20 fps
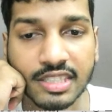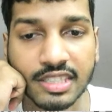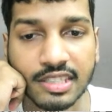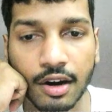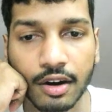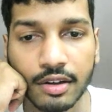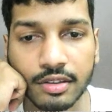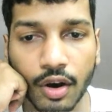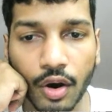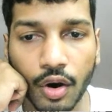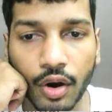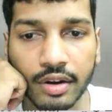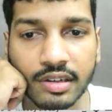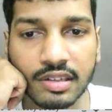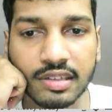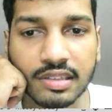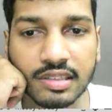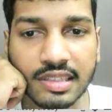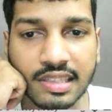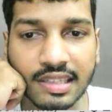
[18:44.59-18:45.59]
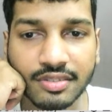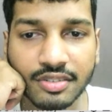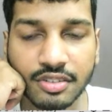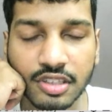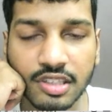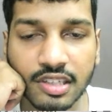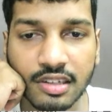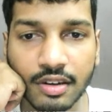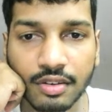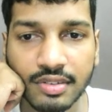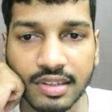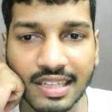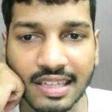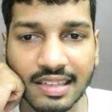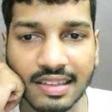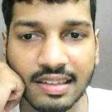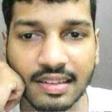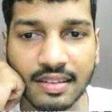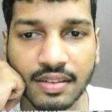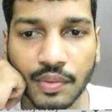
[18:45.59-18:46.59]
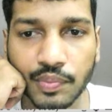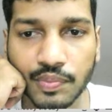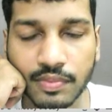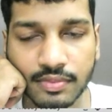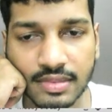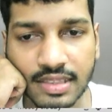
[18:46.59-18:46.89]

On the order, these were the conversation